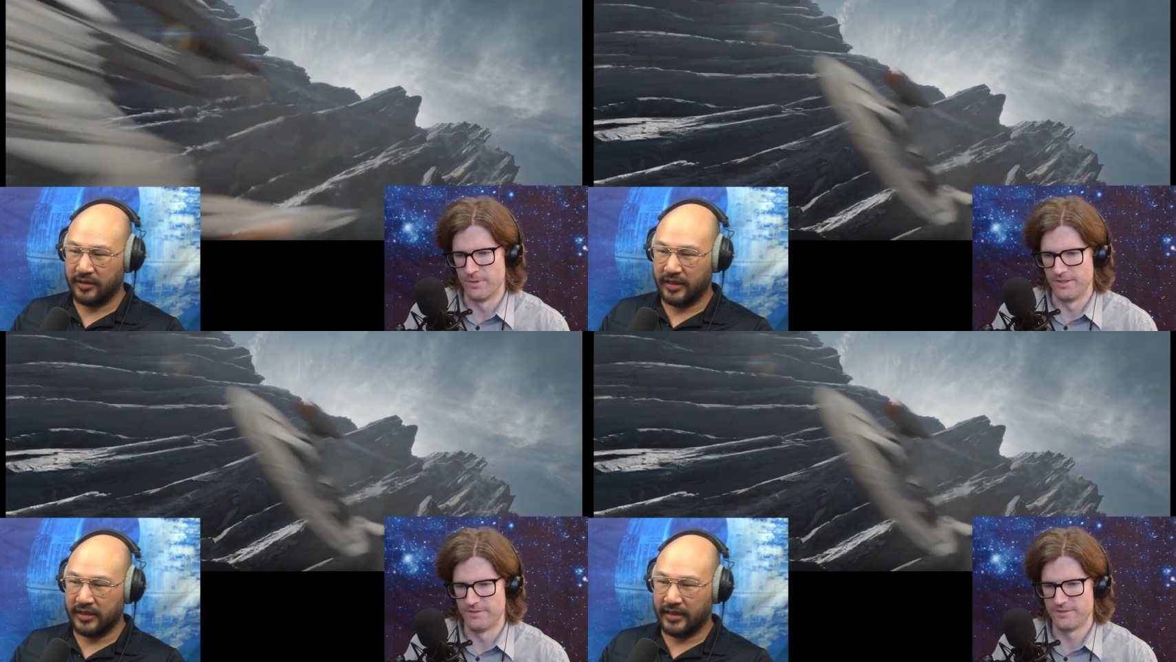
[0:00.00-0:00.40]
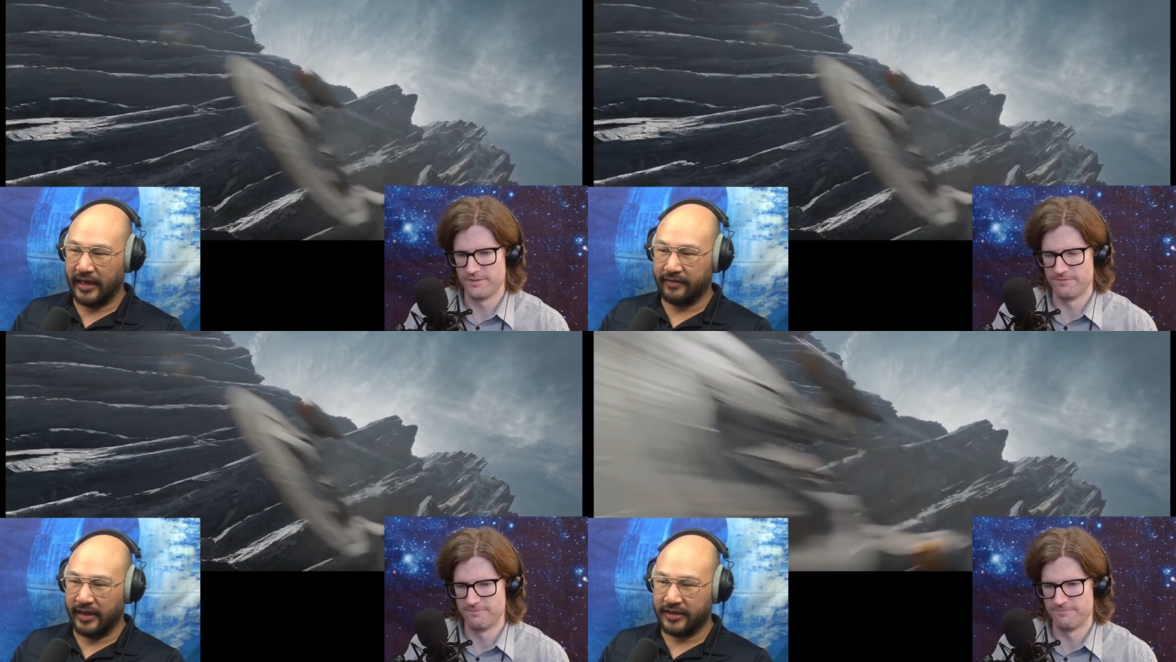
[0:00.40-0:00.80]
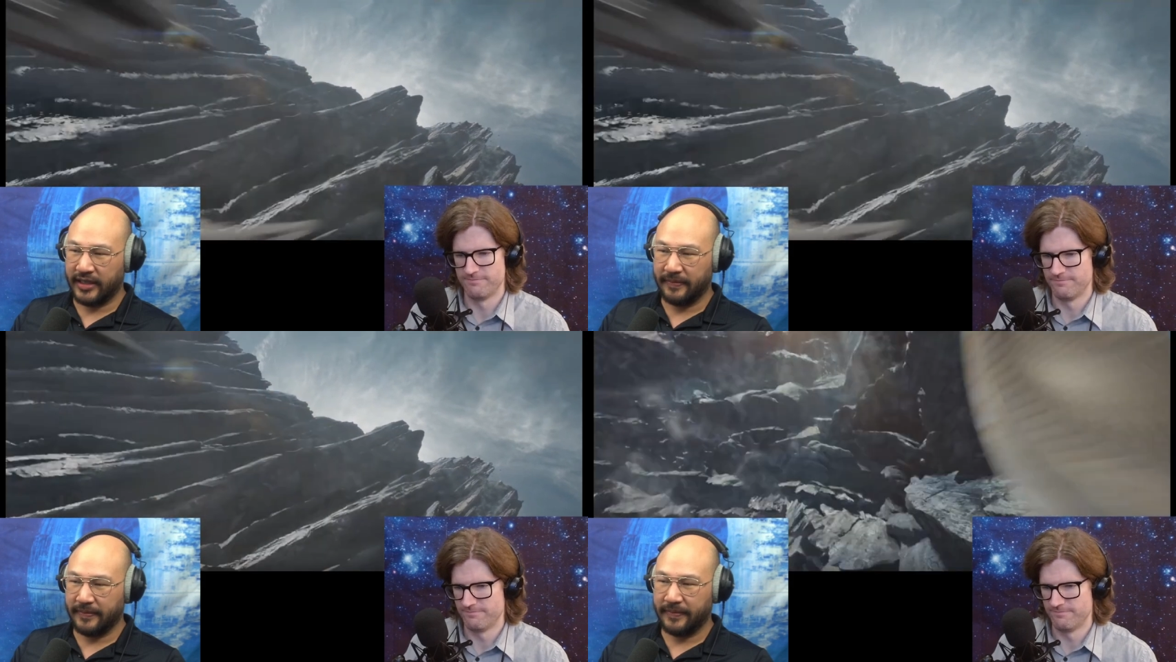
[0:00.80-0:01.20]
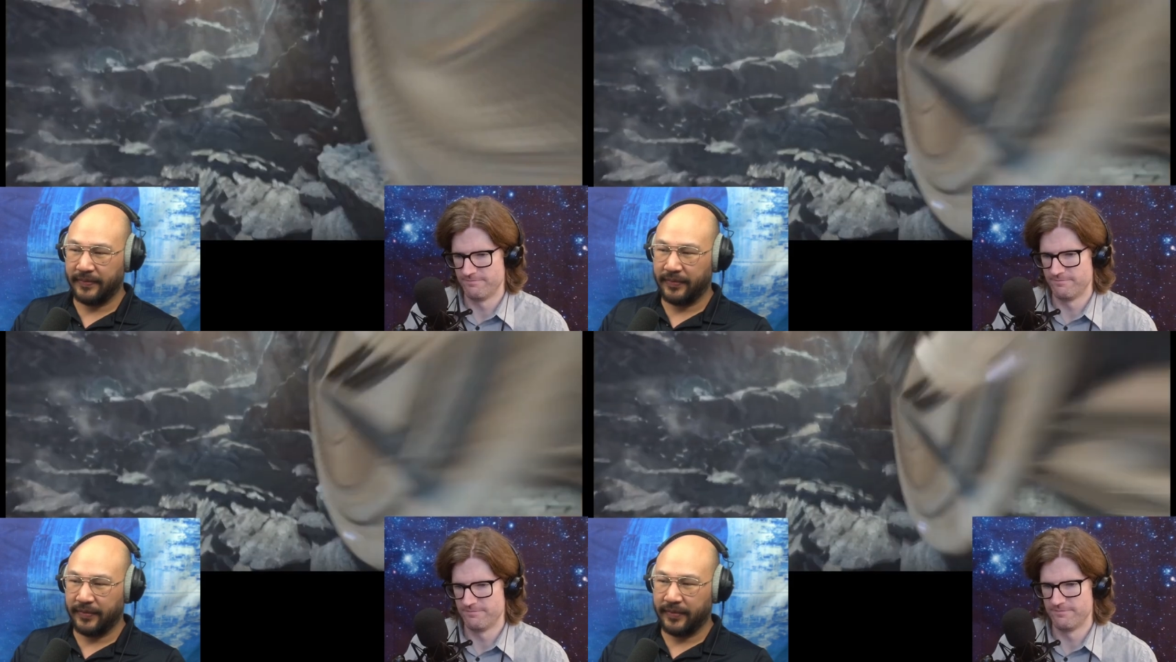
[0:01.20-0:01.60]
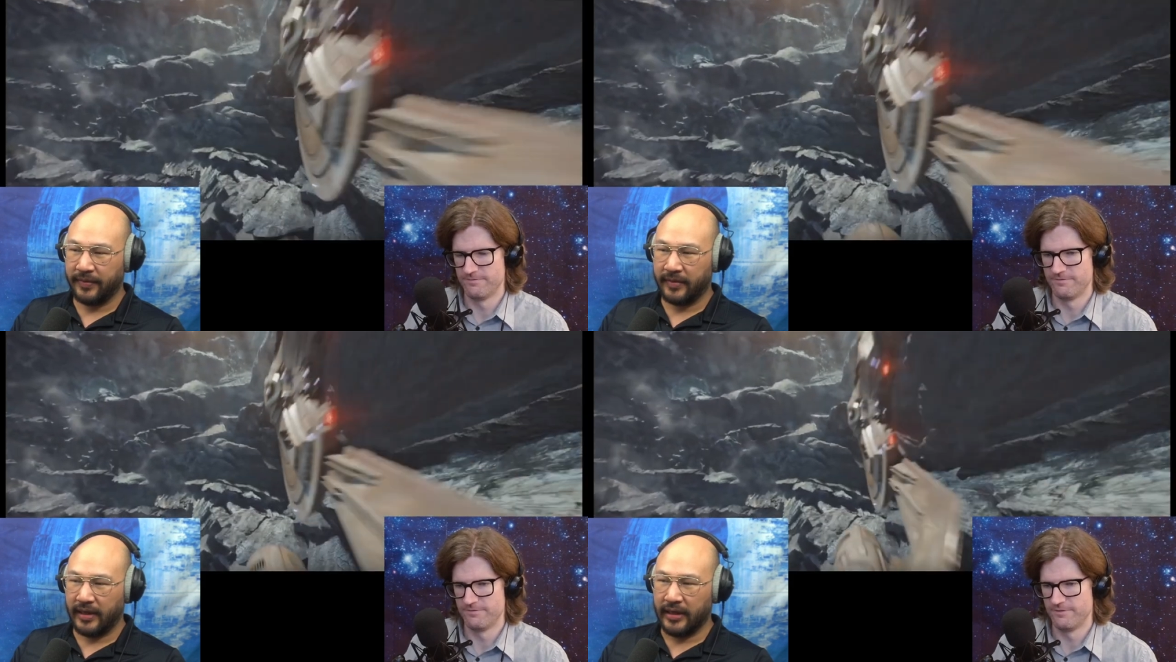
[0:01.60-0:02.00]
Speaker 1: so it doesn't have that shape.
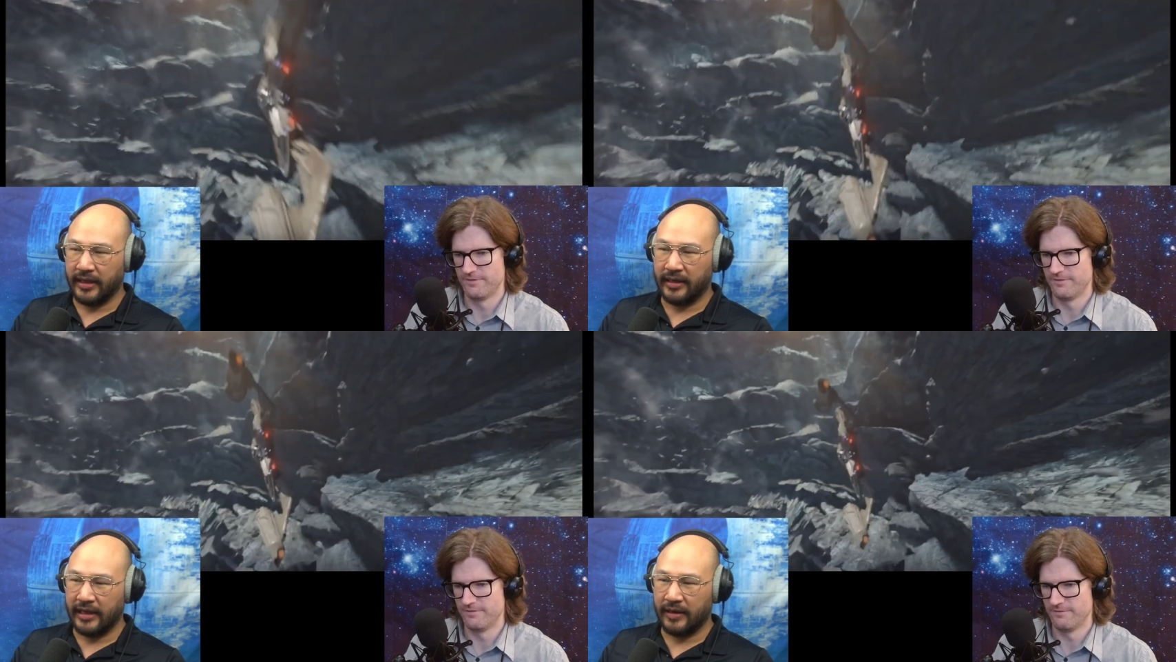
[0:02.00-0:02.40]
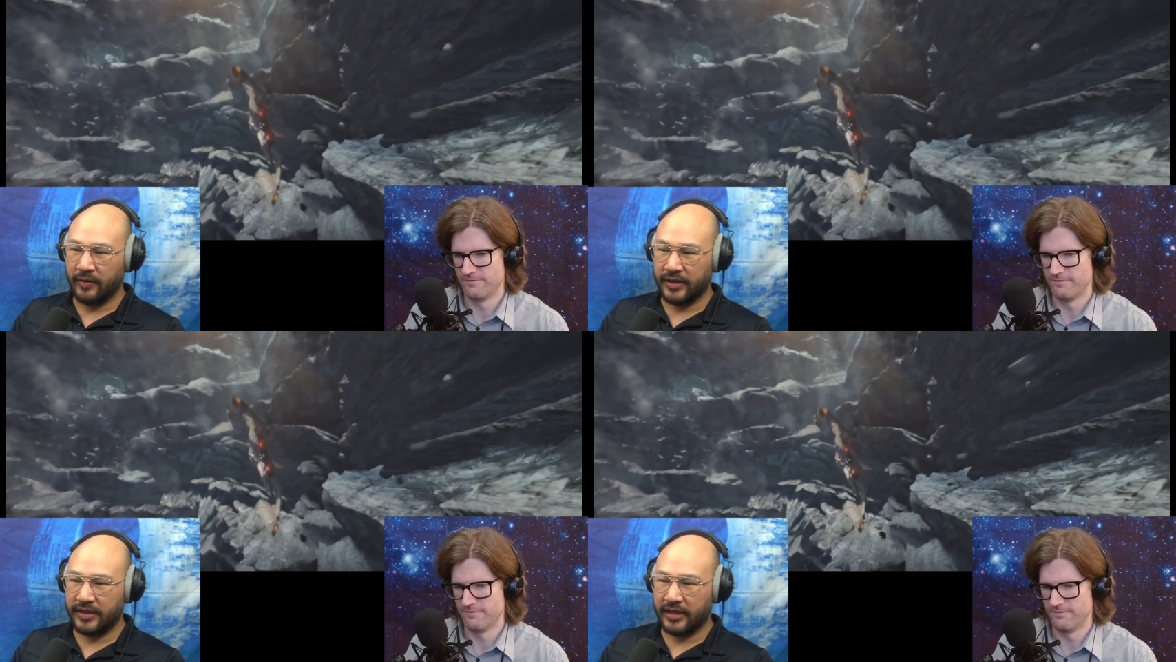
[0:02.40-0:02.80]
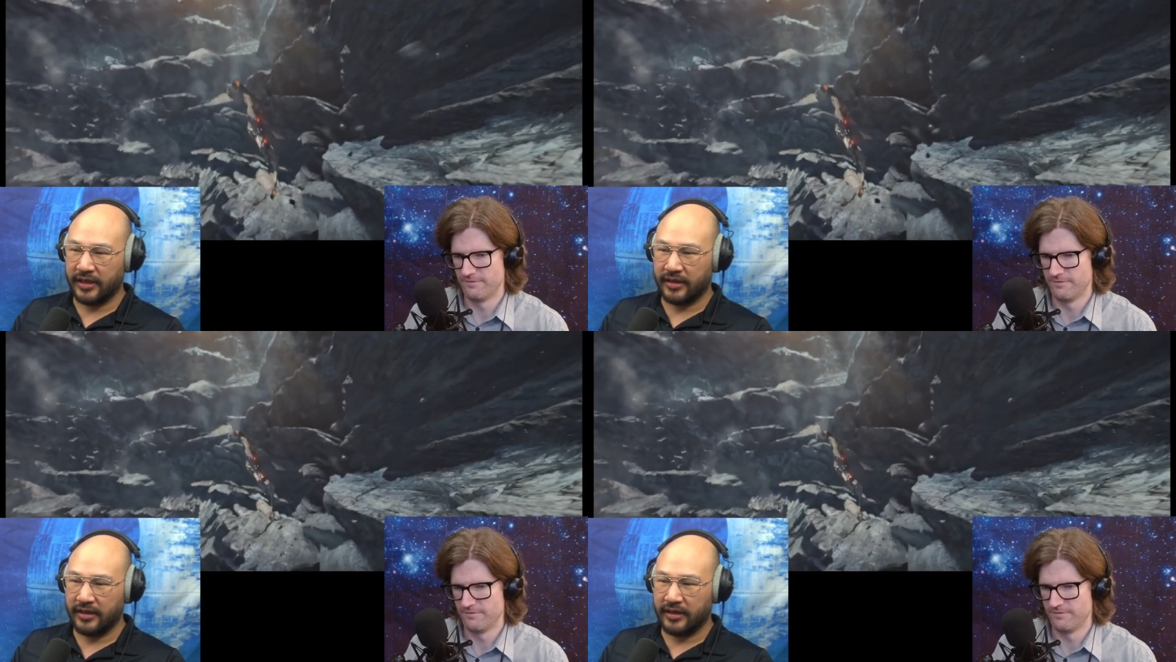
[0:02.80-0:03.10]
And then and then worse here